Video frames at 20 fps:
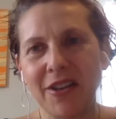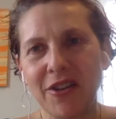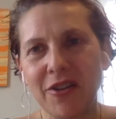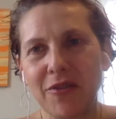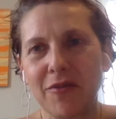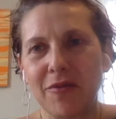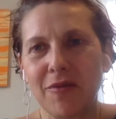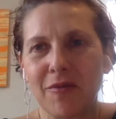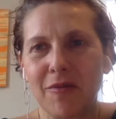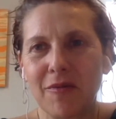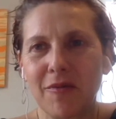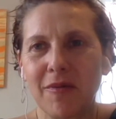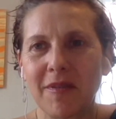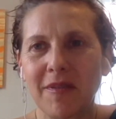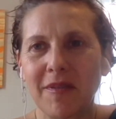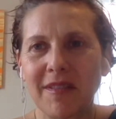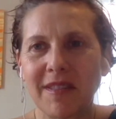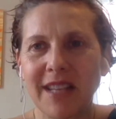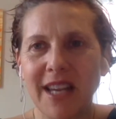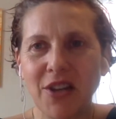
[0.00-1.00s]
you
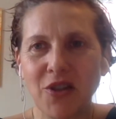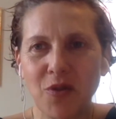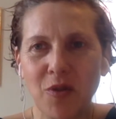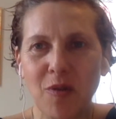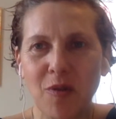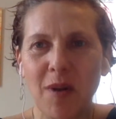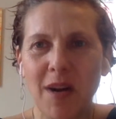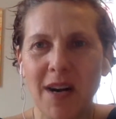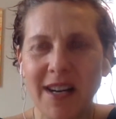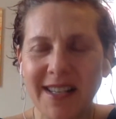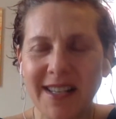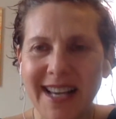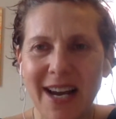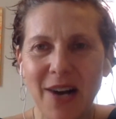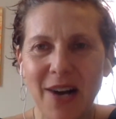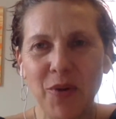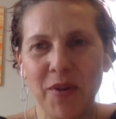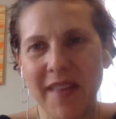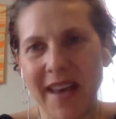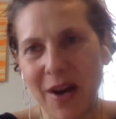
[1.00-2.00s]
schedule wise?
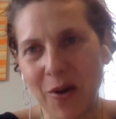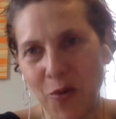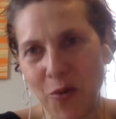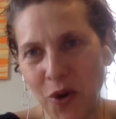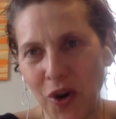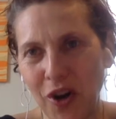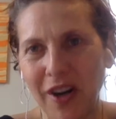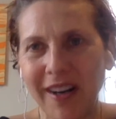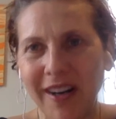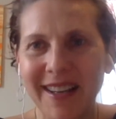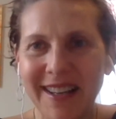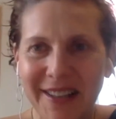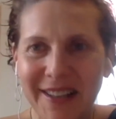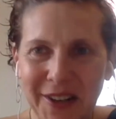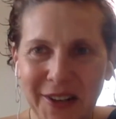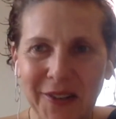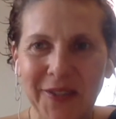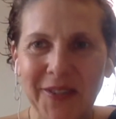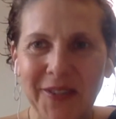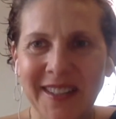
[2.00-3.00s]
How would that work? You
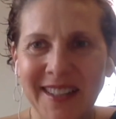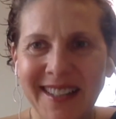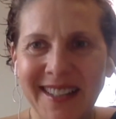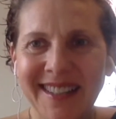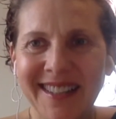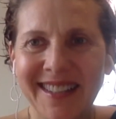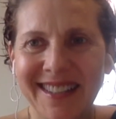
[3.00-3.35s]
know, exactly,